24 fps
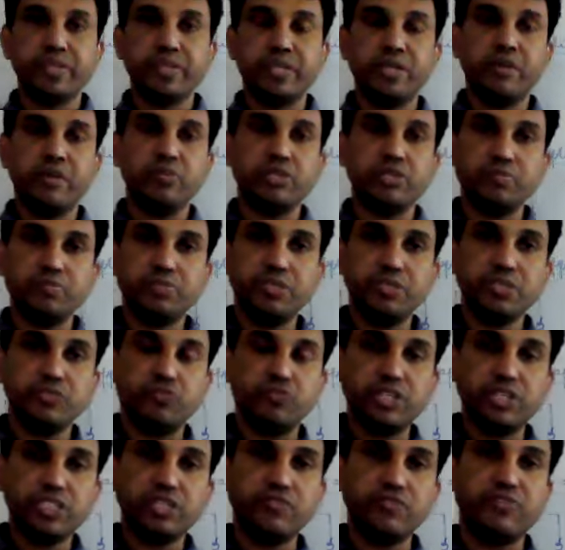Now that means
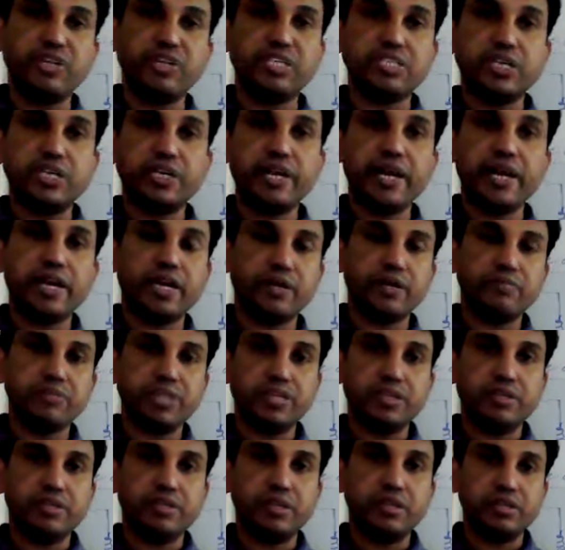what is a phasor diagram
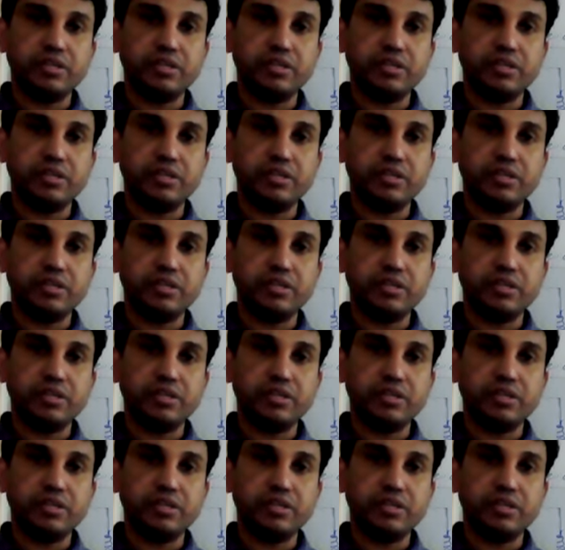then?